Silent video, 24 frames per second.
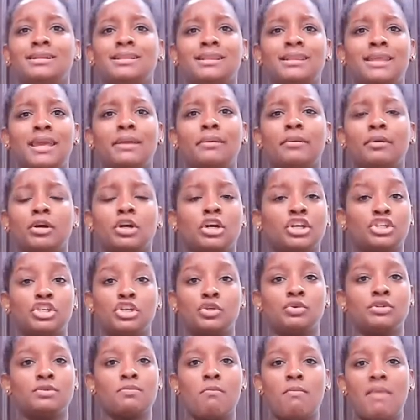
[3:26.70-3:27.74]
they, because she
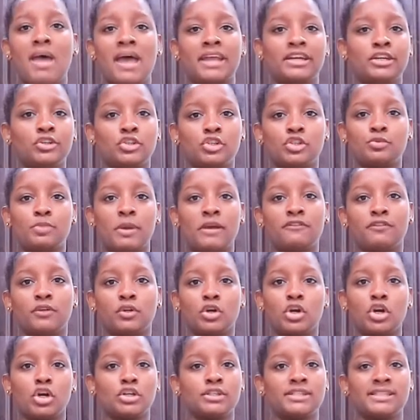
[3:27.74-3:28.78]
was mad disrespectful,
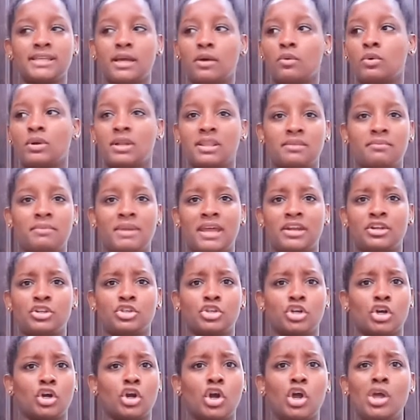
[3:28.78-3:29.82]
cursed out one of the
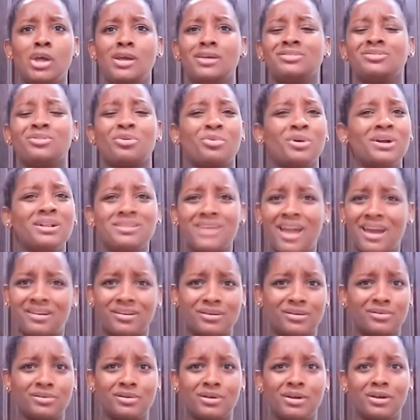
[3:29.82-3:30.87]
manager, real
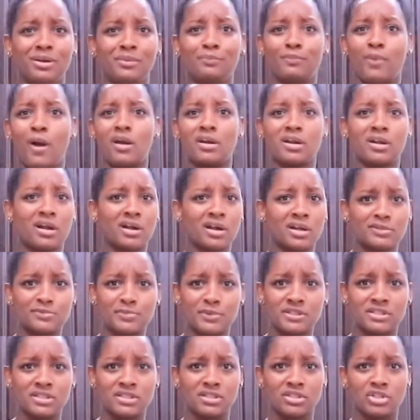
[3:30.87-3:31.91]
ghetto, brought her
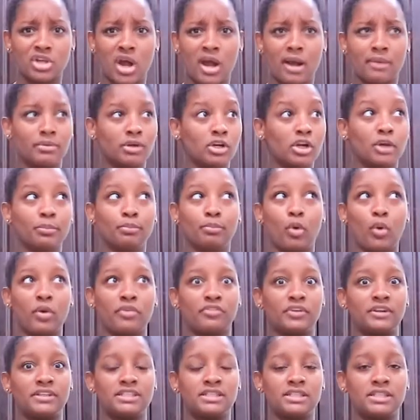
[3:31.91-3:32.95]
husband to the job, her
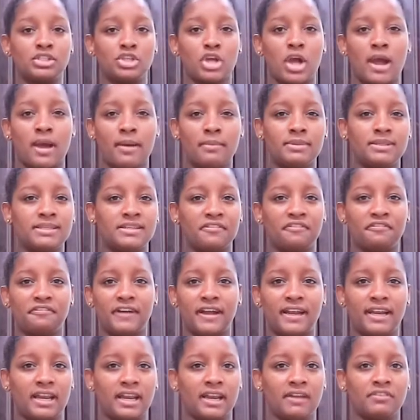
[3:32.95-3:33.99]
boyfriend to the job to
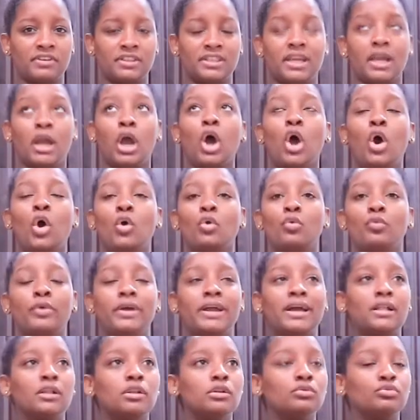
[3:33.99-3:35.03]
fight and everything,
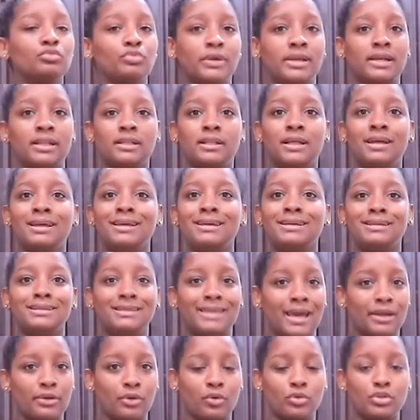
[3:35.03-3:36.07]
real, real
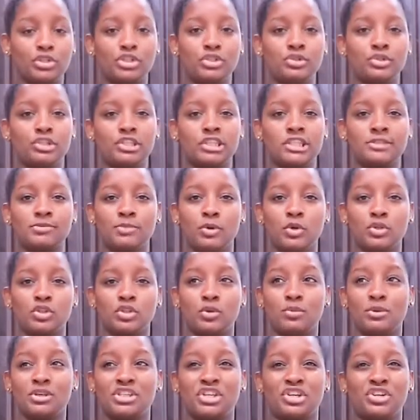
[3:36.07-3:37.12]
ghetto. She used to smoke
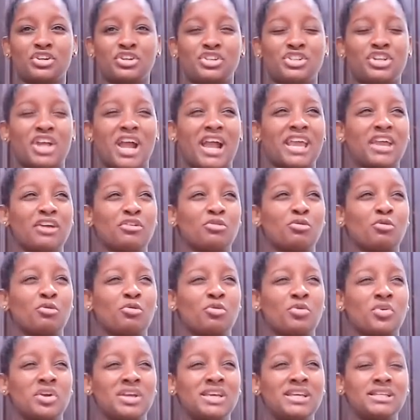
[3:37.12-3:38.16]
so much and her jacket
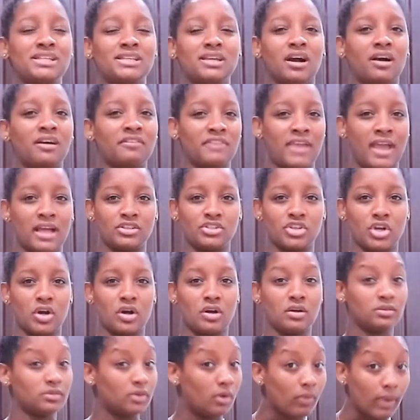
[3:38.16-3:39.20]
reeked of
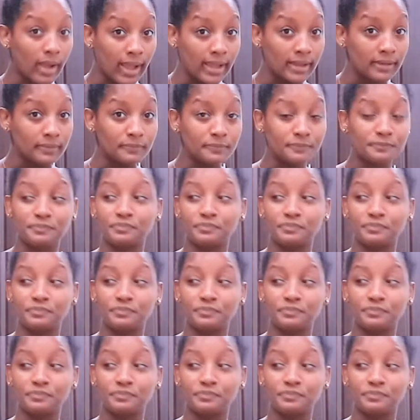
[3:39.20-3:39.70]
ganja, okay?